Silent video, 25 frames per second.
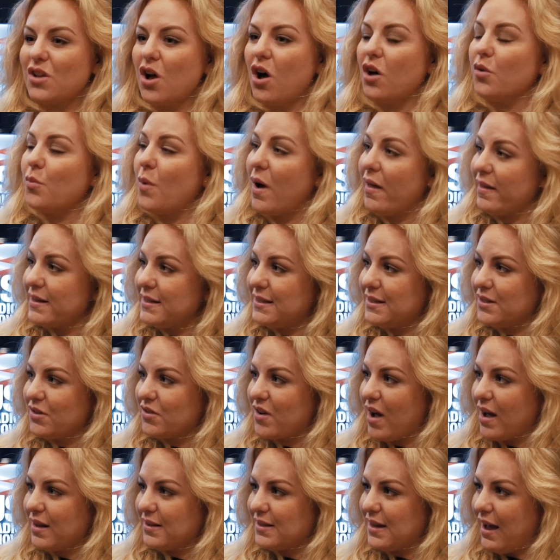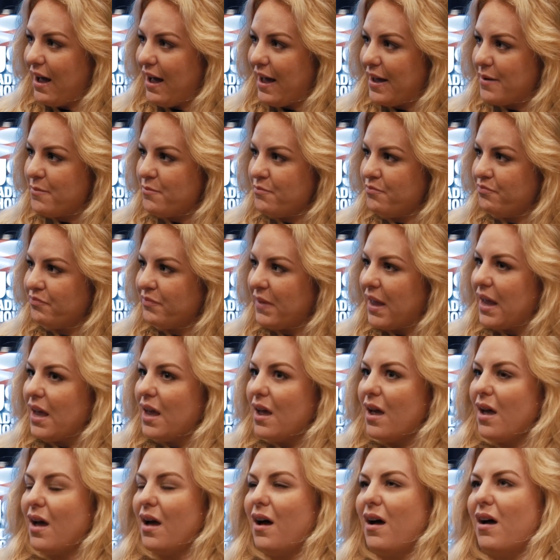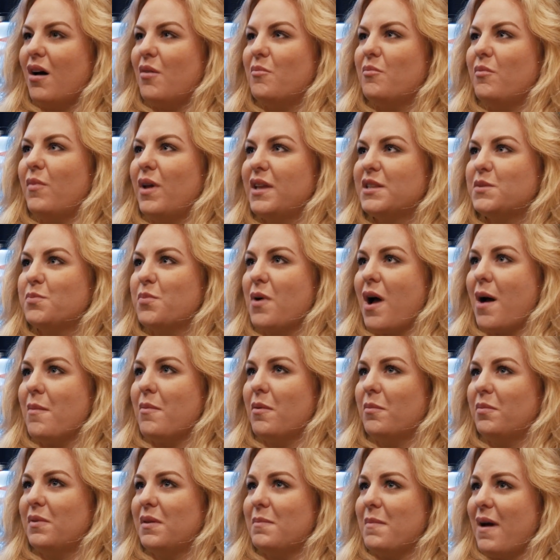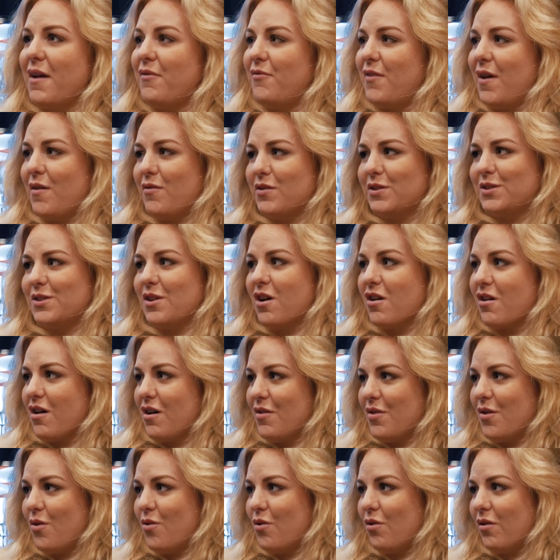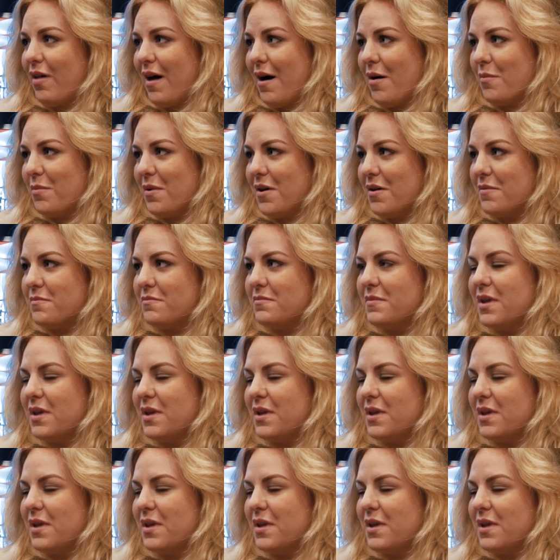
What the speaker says: called While I Still Got Time. It's probably my favorite song on the whole album.